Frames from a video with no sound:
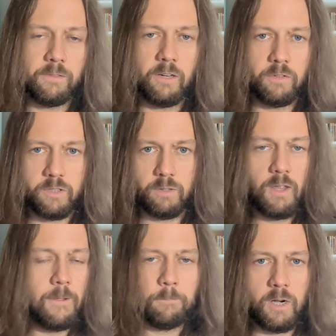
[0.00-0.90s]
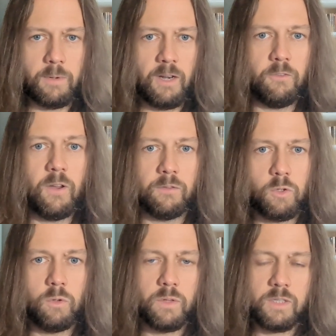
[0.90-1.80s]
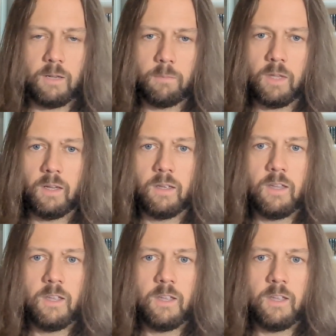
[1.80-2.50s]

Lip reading: flavors, but I mean, if you have two of the same thing,